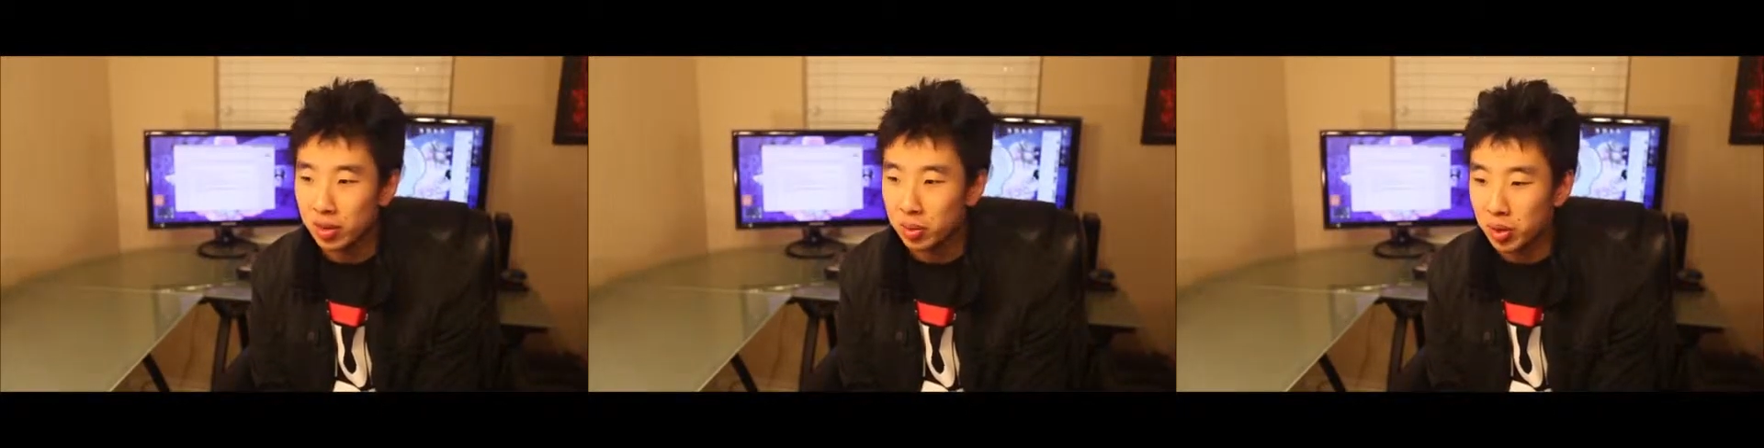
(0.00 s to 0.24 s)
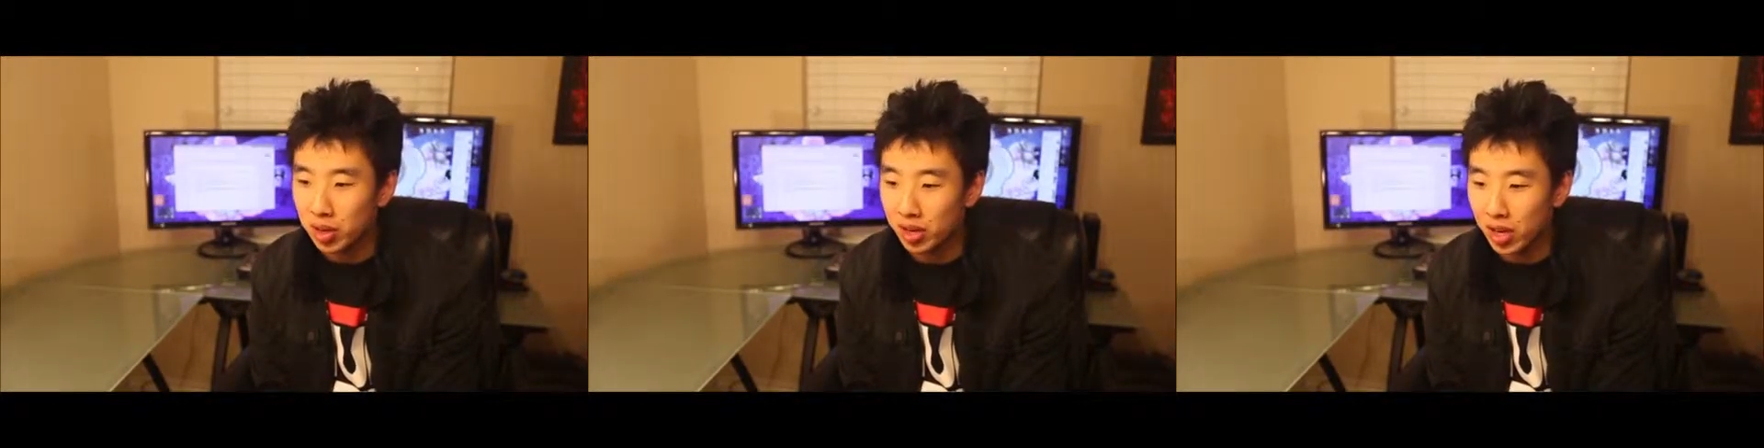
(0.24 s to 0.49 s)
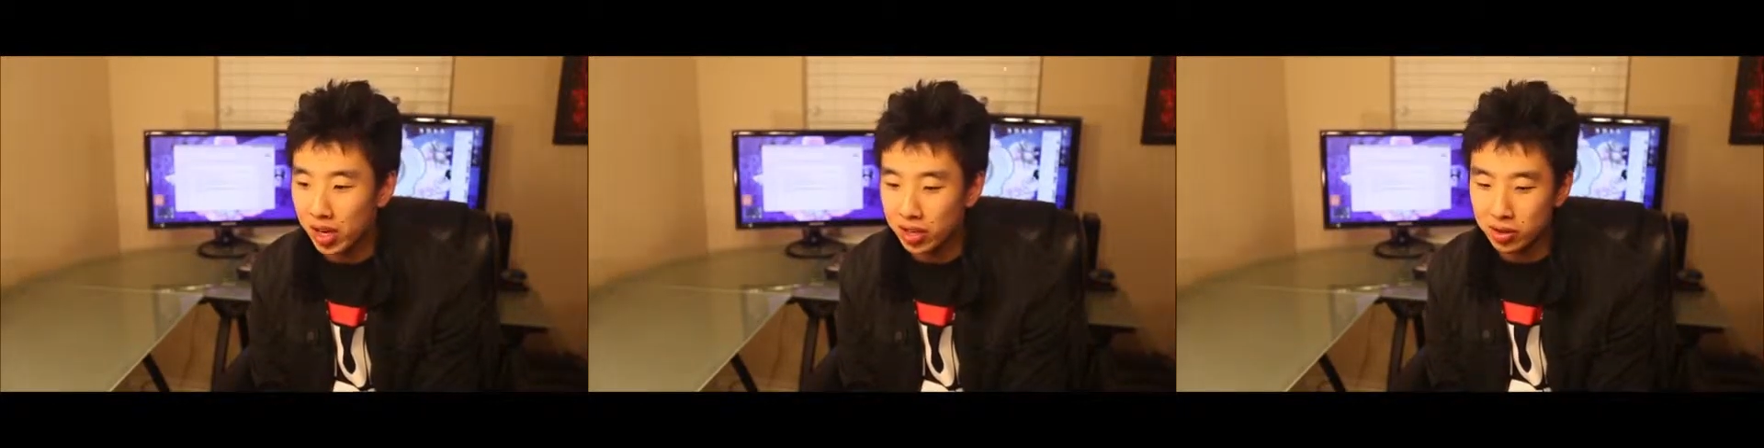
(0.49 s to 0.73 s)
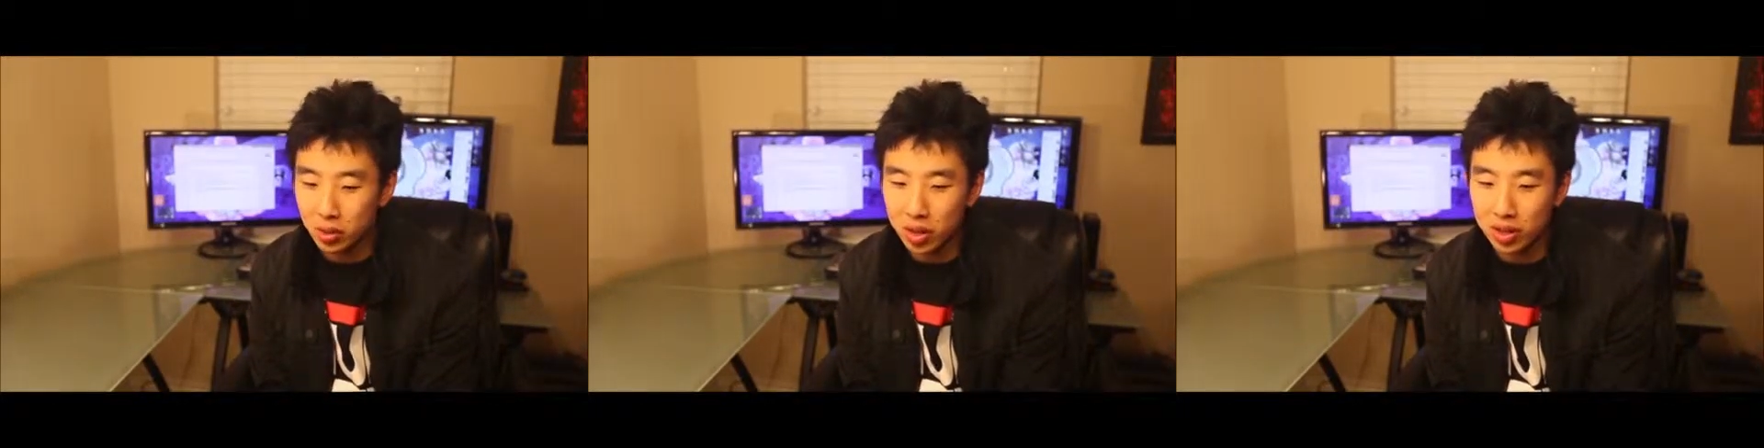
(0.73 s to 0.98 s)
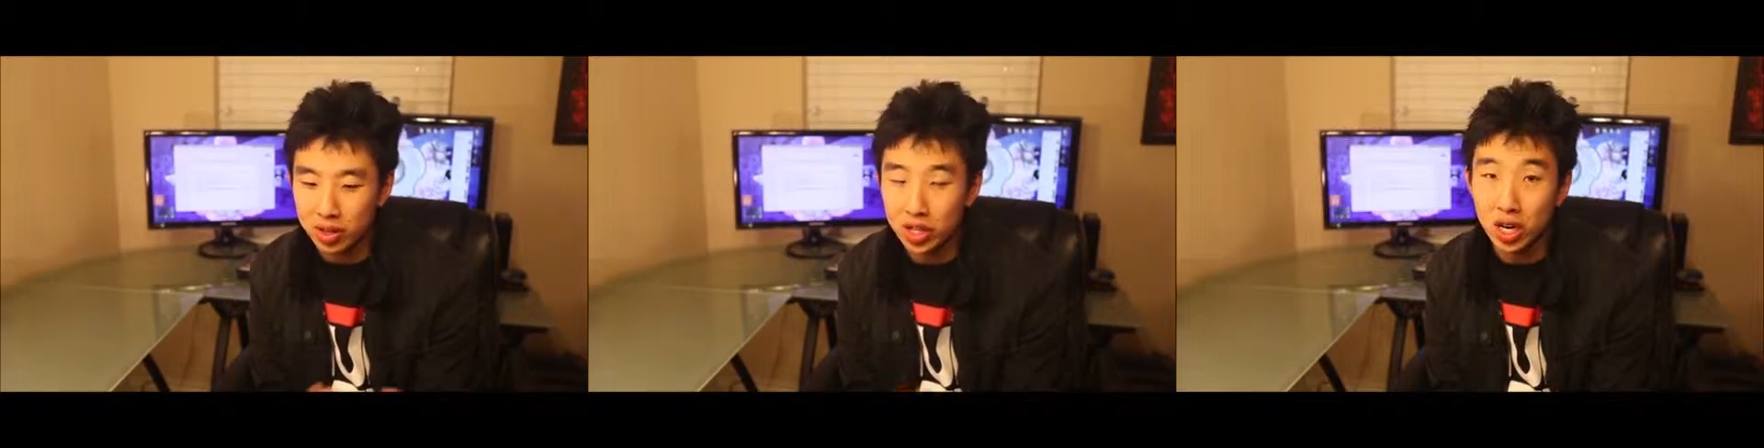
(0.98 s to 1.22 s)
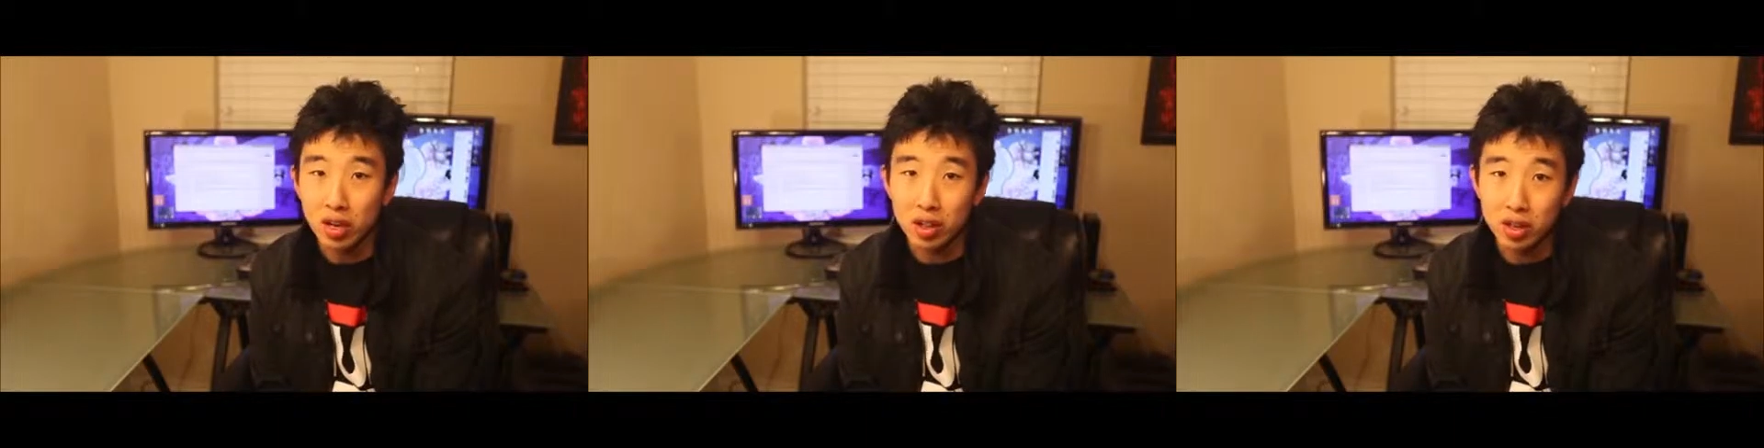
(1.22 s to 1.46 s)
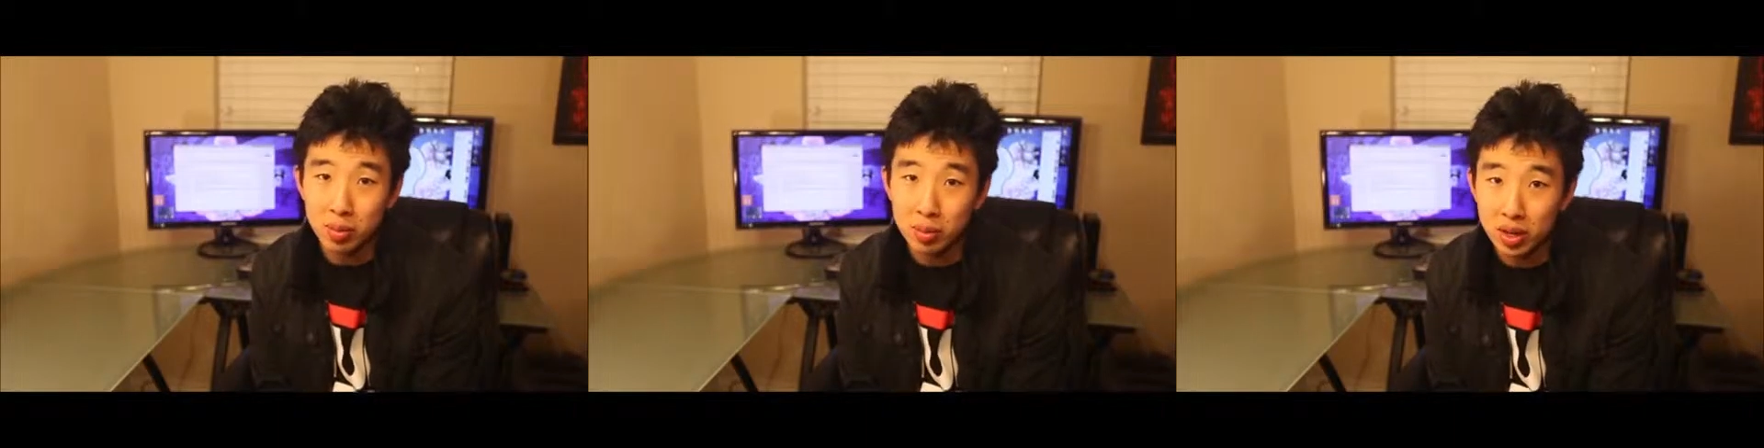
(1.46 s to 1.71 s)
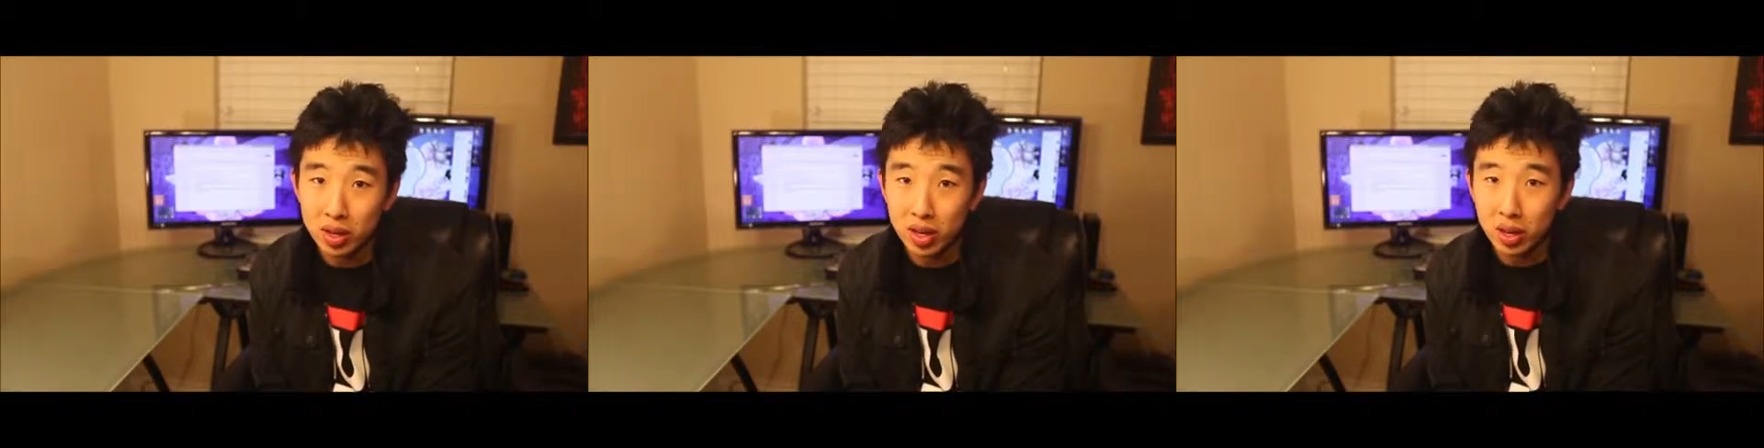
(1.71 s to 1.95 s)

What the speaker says: but I just wanted to share a little bit